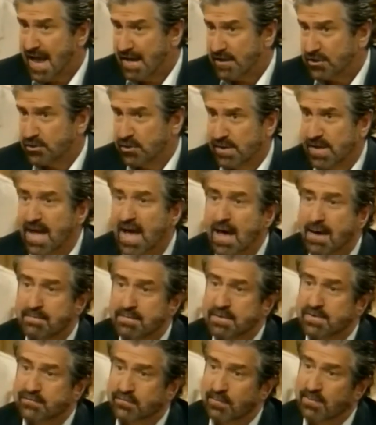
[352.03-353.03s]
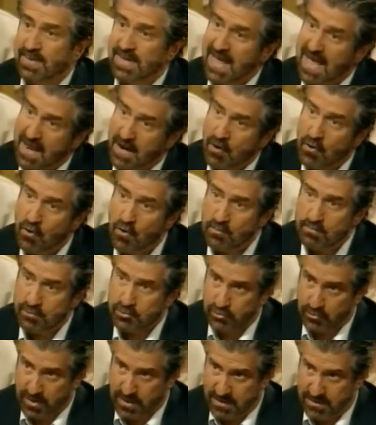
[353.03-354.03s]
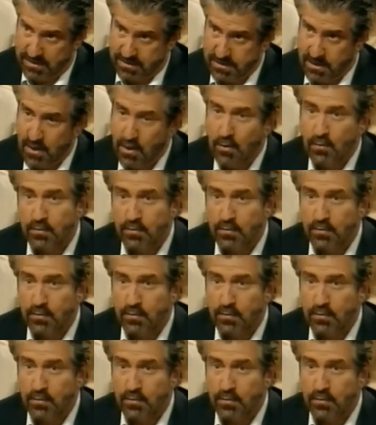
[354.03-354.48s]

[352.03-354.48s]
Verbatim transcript: actually happens from the at-home trays,